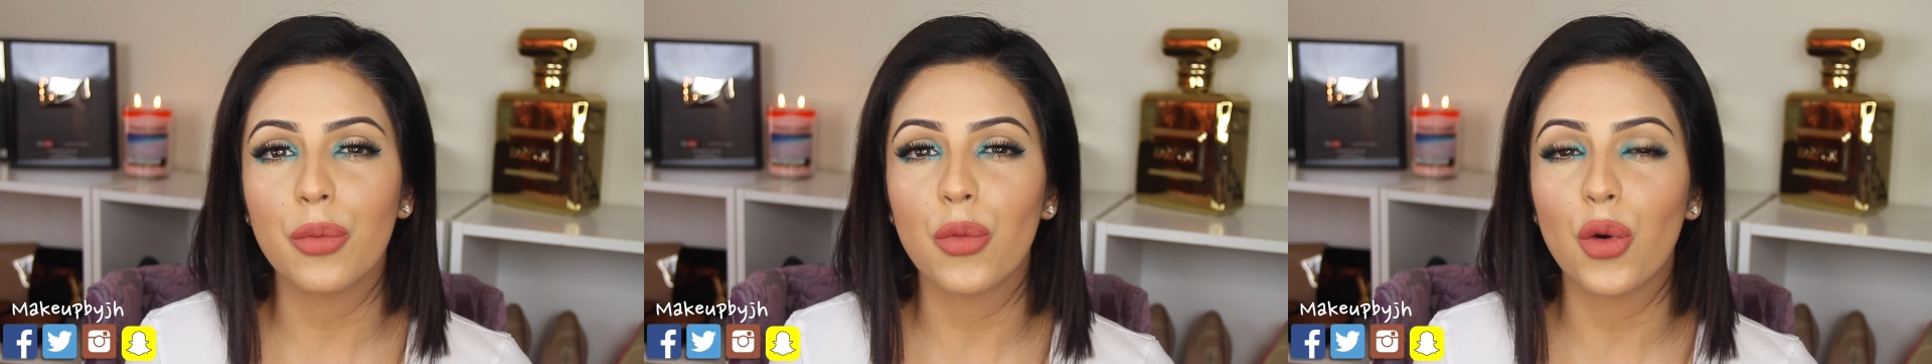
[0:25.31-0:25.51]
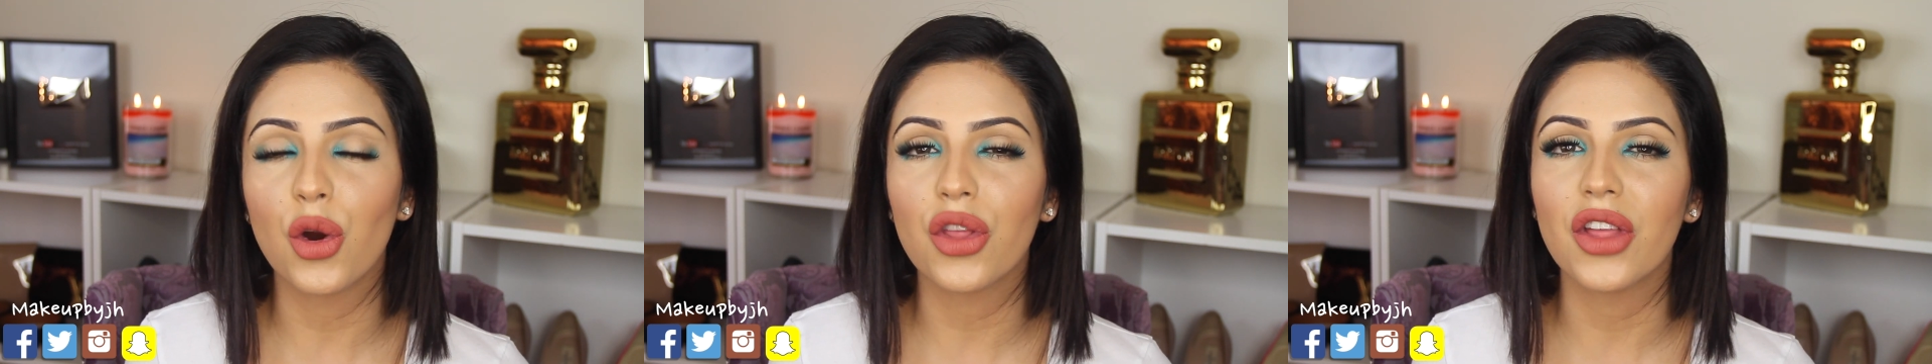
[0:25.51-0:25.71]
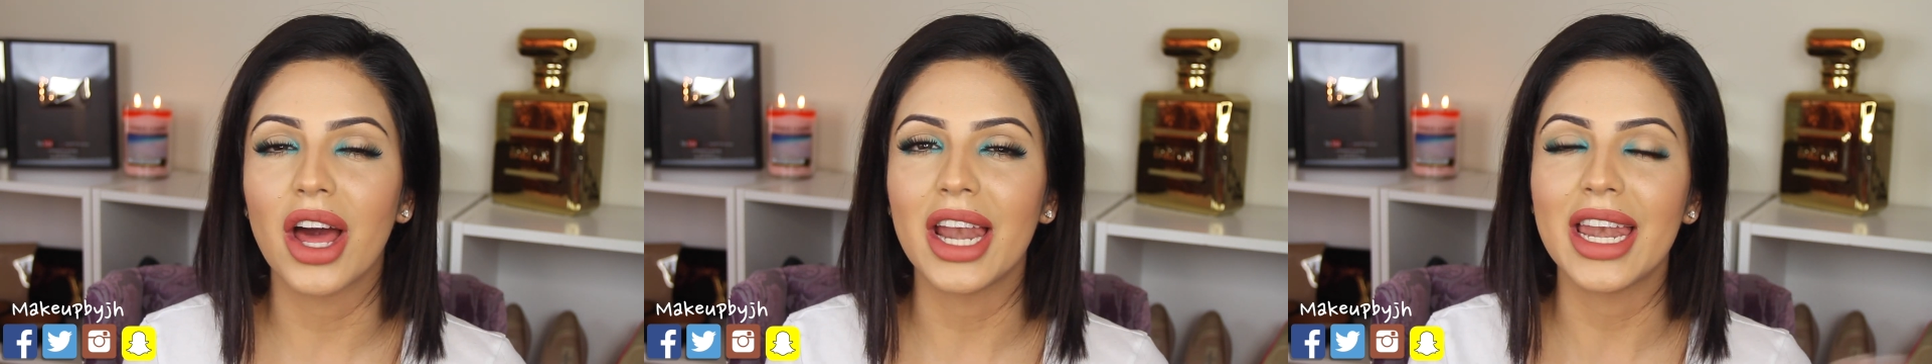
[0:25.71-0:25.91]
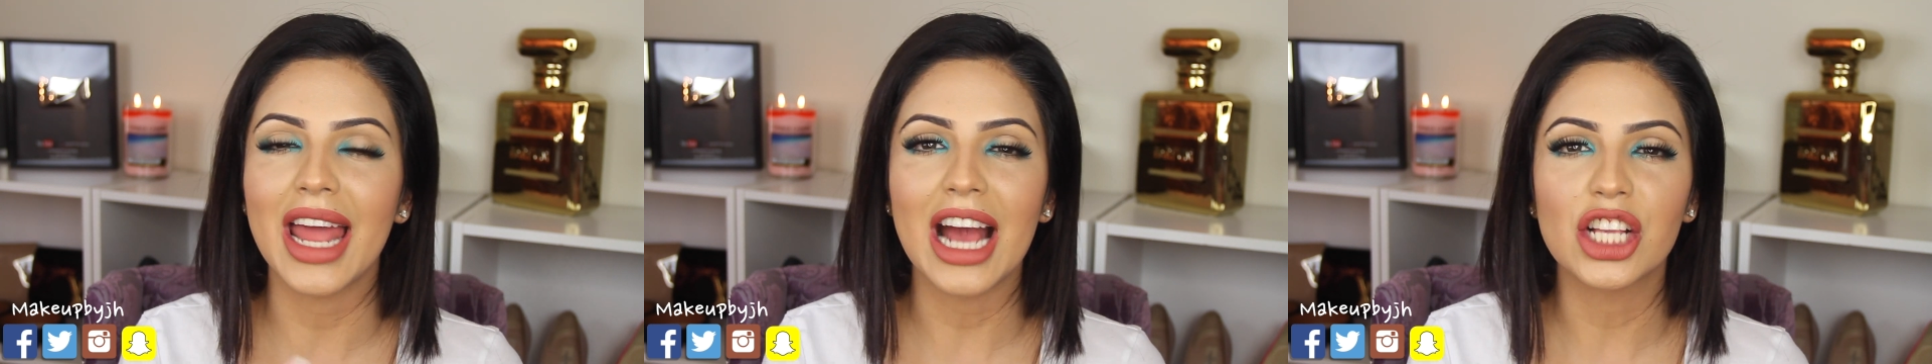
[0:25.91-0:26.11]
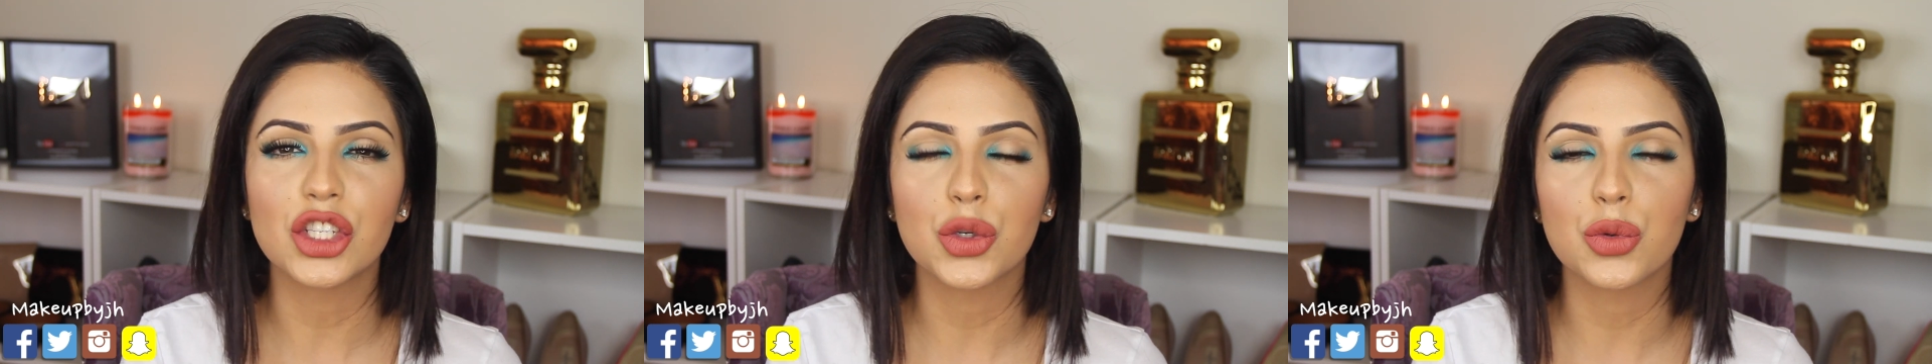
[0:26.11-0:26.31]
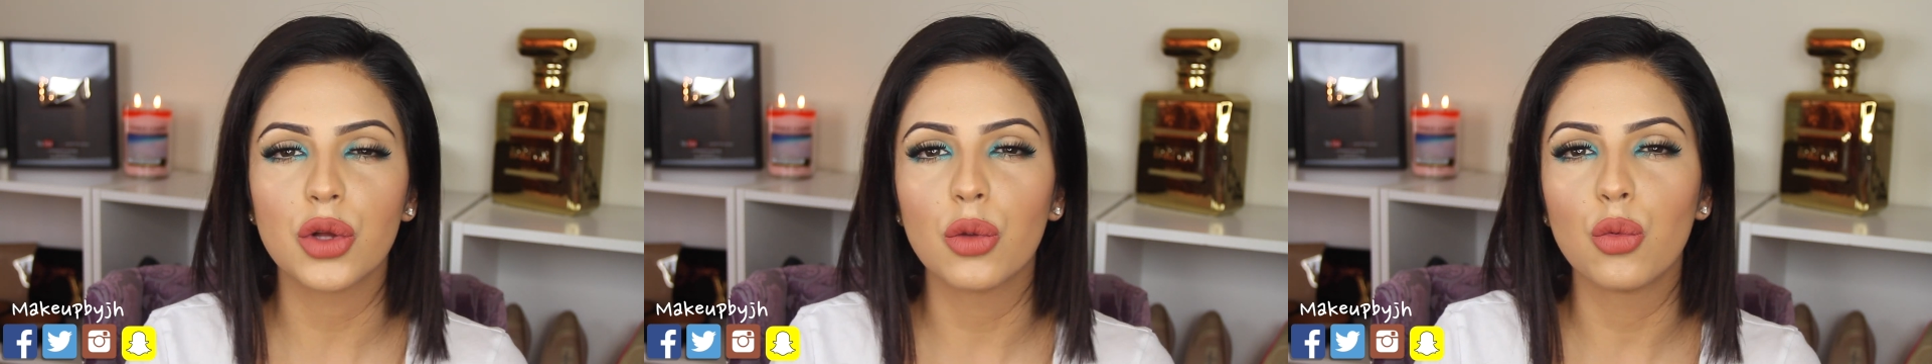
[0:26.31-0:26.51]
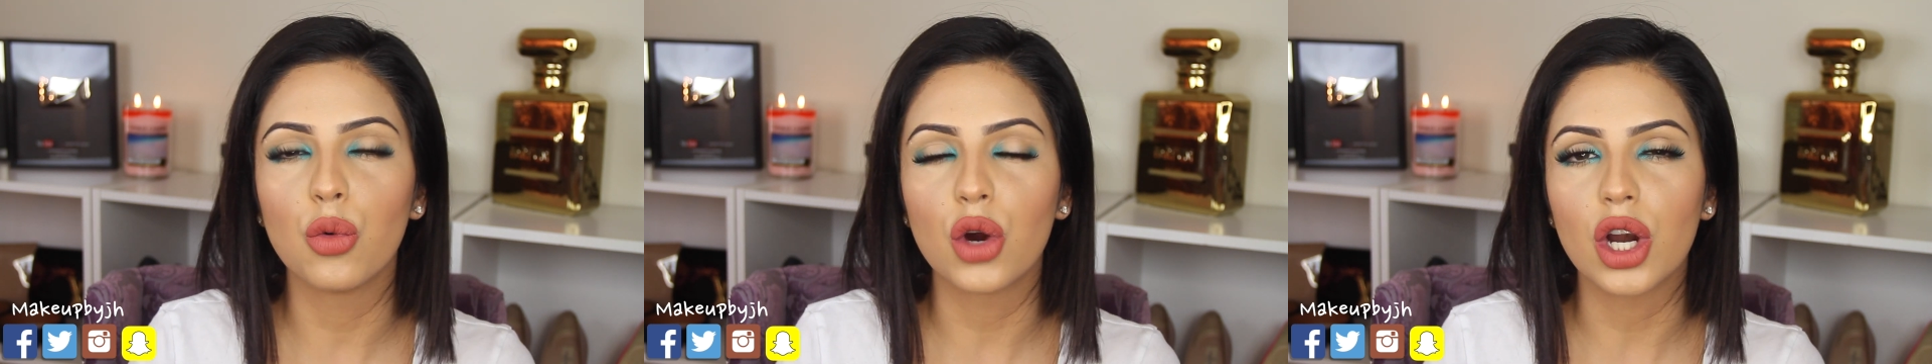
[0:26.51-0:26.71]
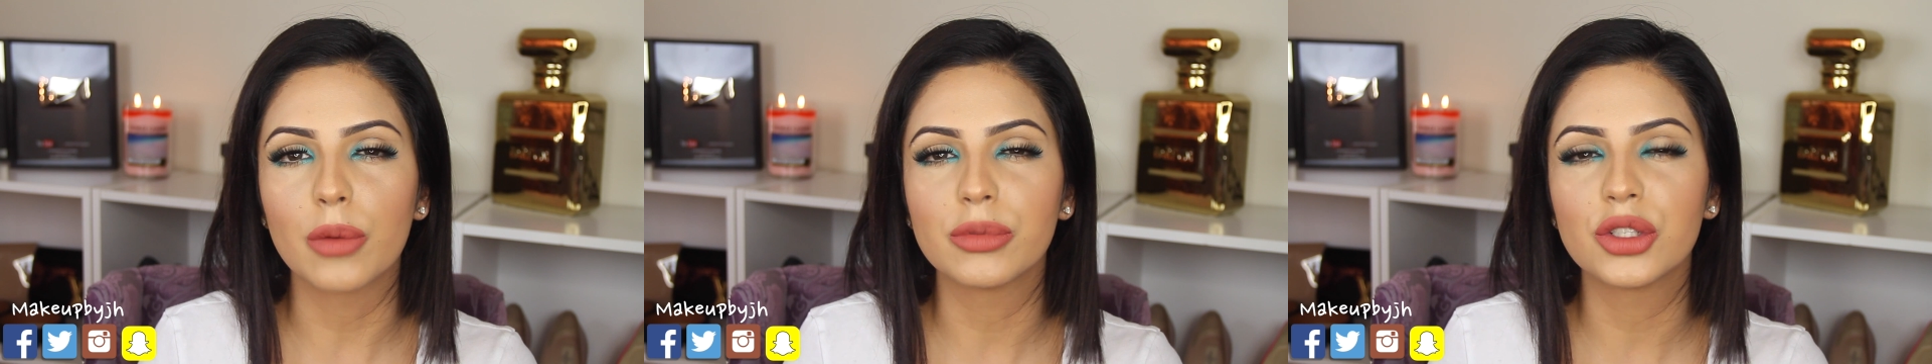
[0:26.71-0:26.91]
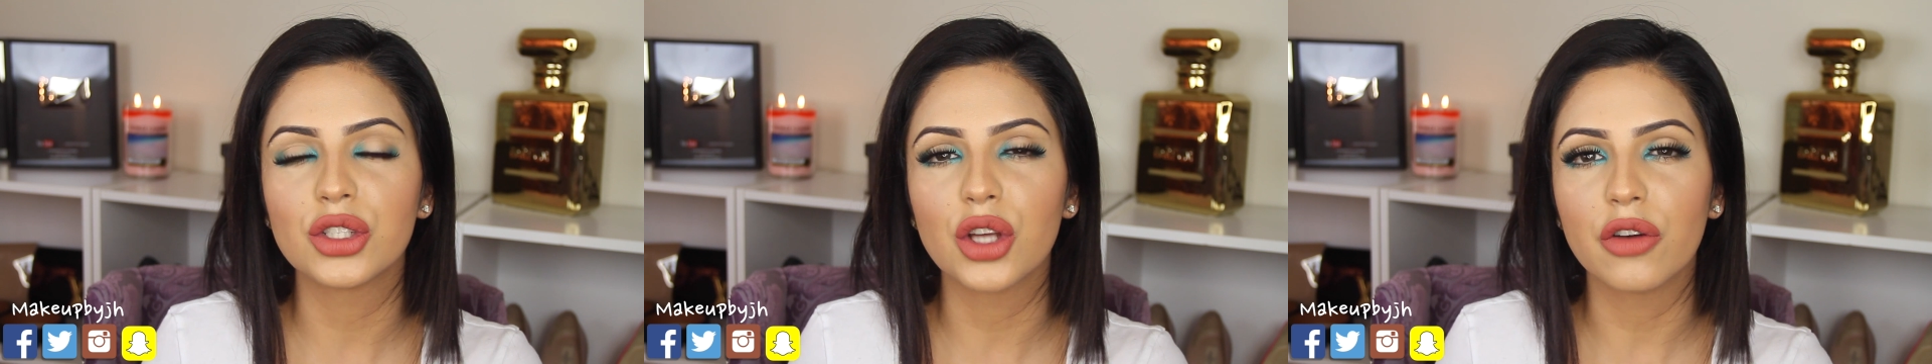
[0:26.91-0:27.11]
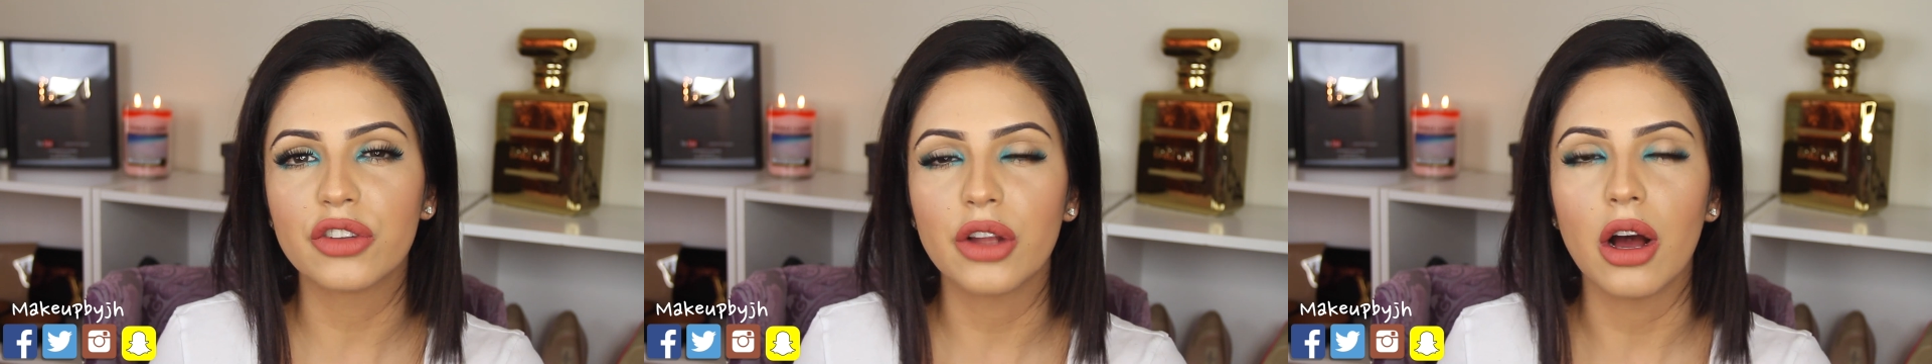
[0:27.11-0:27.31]
more the natural, warm,
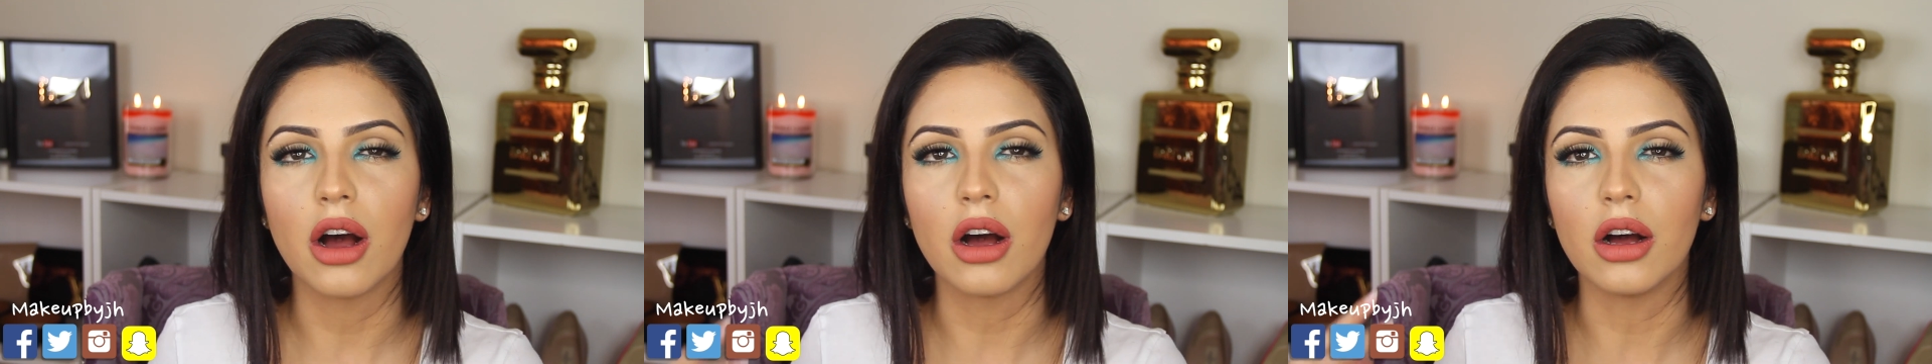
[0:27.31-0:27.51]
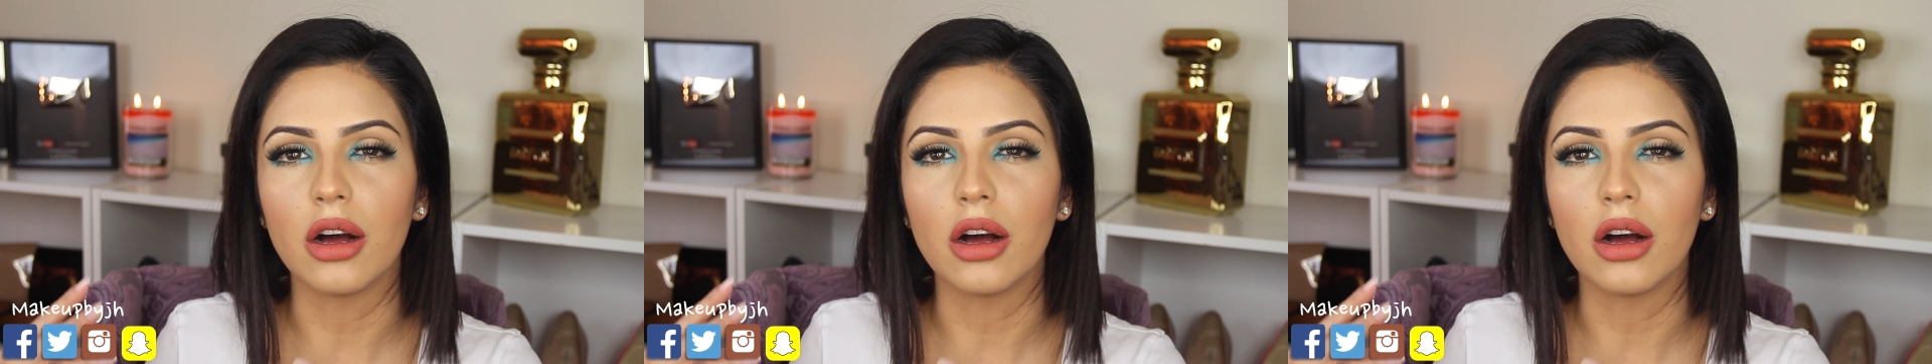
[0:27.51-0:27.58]
soft